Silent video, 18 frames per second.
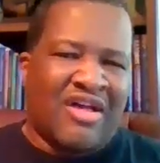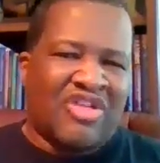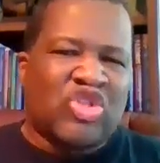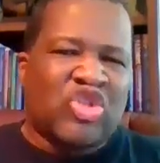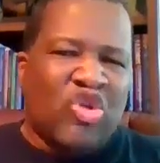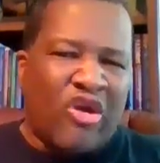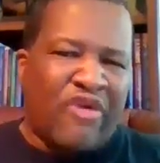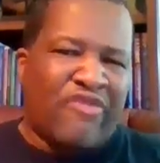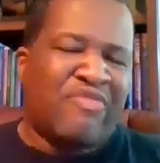
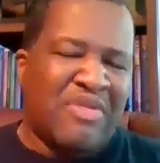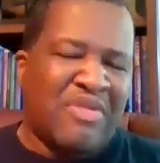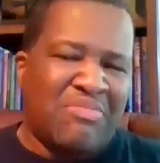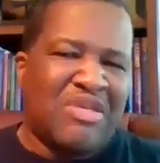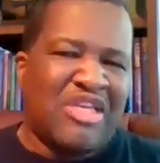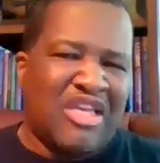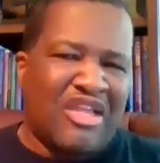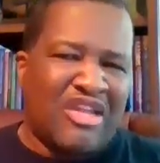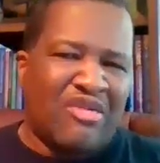Start from
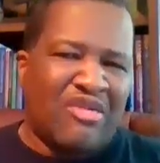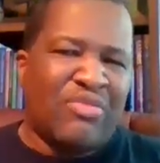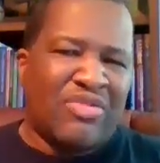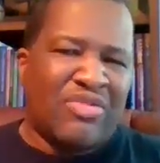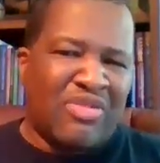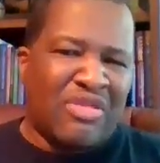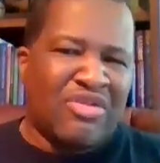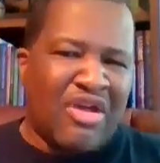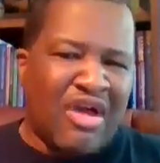the beginning
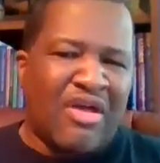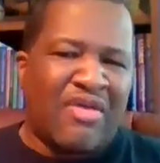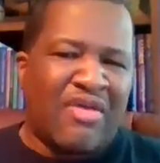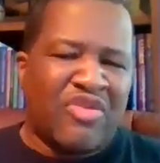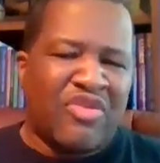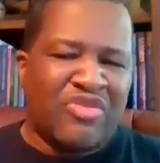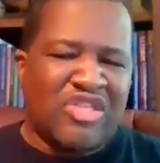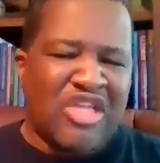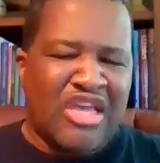with
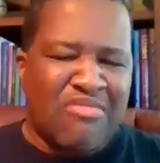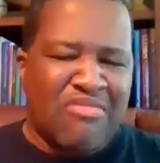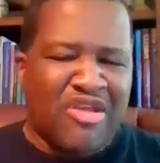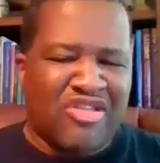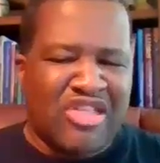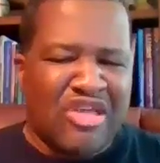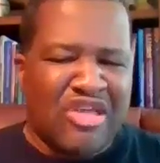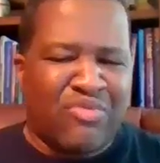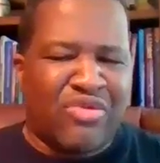those
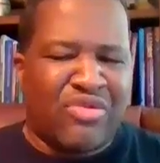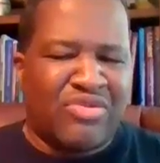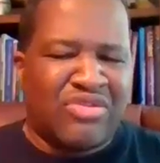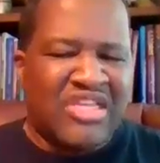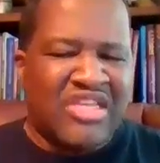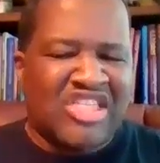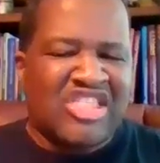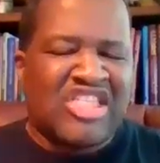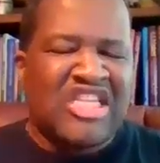emails that will
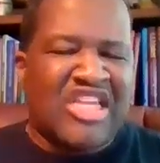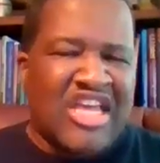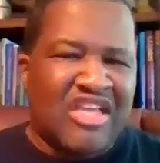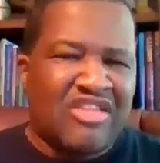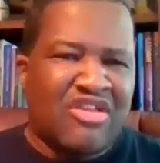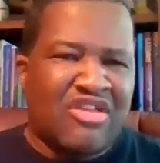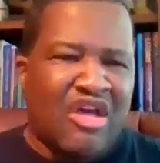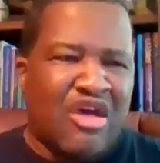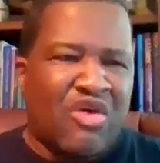
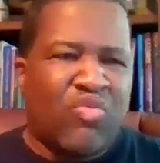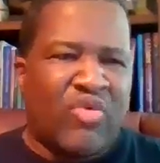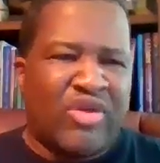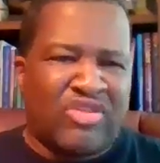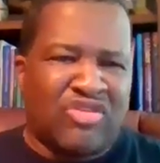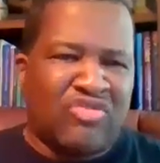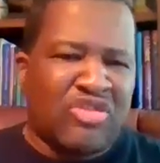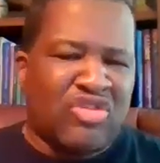designate what